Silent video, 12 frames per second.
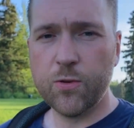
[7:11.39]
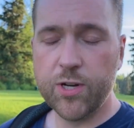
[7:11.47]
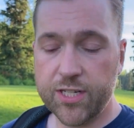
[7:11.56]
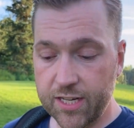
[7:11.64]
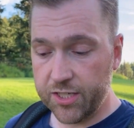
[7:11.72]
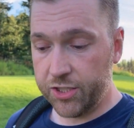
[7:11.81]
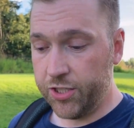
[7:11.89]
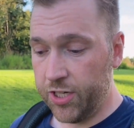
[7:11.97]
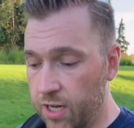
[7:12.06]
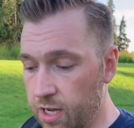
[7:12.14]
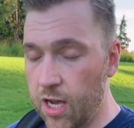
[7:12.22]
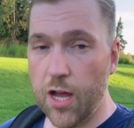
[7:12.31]
want to touch
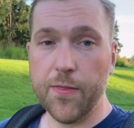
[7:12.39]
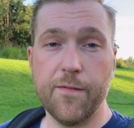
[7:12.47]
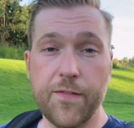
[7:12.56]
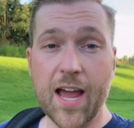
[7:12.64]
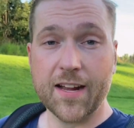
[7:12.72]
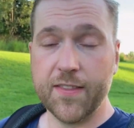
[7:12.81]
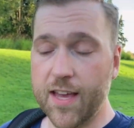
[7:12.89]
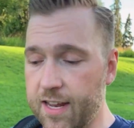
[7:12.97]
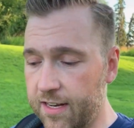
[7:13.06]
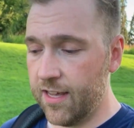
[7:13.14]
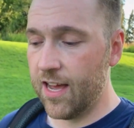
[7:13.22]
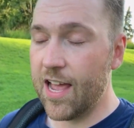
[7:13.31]
on the fact
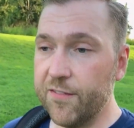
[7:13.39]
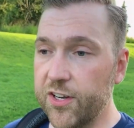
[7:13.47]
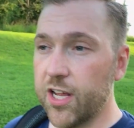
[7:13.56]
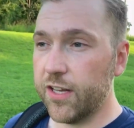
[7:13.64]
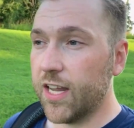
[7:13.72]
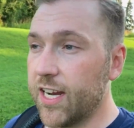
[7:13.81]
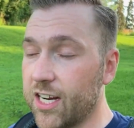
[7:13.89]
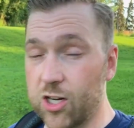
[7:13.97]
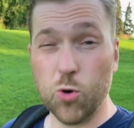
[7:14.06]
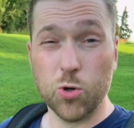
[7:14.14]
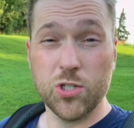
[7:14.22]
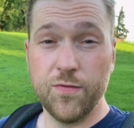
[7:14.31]
that I haven't done like a
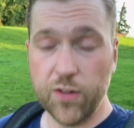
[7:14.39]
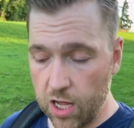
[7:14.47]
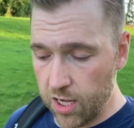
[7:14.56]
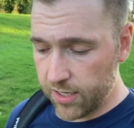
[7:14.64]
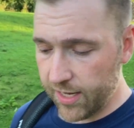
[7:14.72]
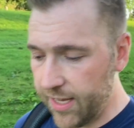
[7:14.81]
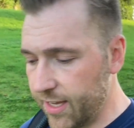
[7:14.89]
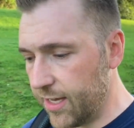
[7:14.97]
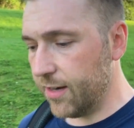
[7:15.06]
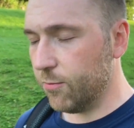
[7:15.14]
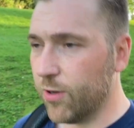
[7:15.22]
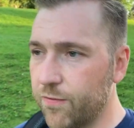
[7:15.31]
course vlog
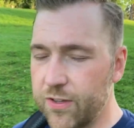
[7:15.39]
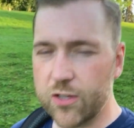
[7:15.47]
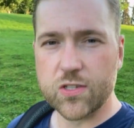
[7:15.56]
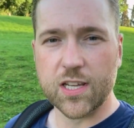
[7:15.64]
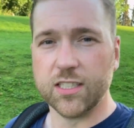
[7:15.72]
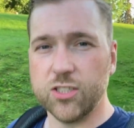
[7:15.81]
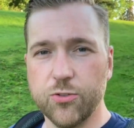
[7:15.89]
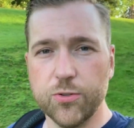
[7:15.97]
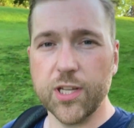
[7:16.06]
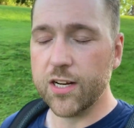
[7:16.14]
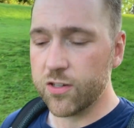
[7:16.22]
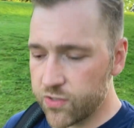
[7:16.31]
in what feels like 2
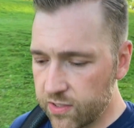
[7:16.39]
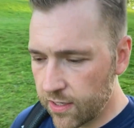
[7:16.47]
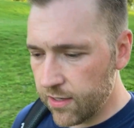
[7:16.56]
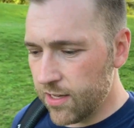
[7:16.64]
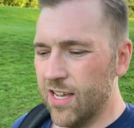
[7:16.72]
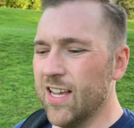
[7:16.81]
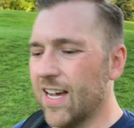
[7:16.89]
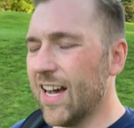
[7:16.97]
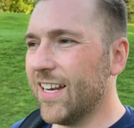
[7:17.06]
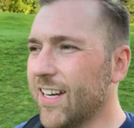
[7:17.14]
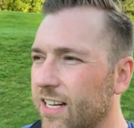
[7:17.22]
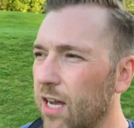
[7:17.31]
years.
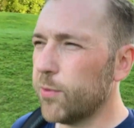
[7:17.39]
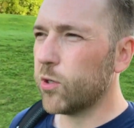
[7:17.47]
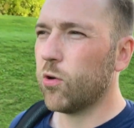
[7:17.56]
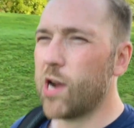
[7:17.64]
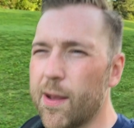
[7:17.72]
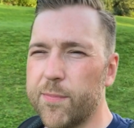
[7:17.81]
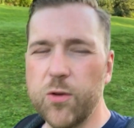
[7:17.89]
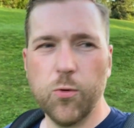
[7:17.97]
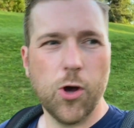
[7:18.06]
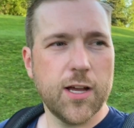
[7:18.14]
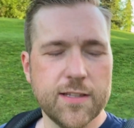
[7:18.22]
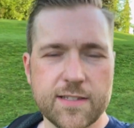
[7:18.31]
I did a couple crappy
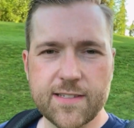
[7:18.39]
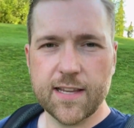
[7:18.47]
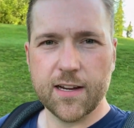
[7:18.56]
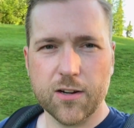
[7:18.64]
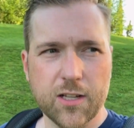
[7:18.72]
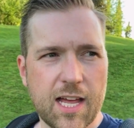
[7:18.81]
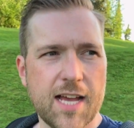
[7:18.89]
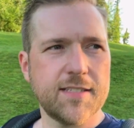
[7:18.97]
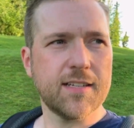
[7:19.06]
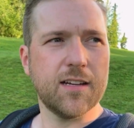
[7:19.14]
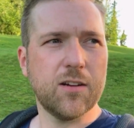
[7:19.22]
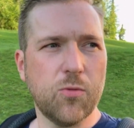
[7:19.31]
ones here in
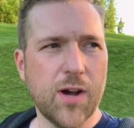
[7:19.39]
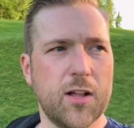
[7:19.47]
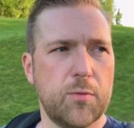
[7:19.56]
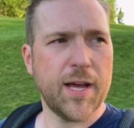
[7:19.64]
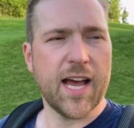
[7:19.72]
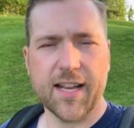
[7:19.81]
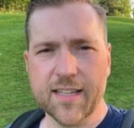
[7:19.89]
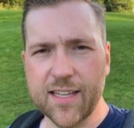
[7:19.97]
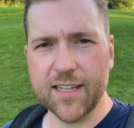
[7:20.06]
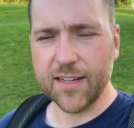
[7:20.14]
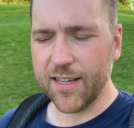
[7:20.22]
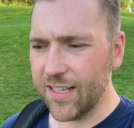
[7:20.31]
Alaska a while back,
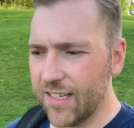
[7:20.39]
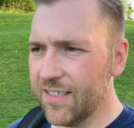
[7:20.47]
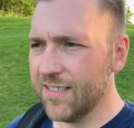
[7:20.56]
and I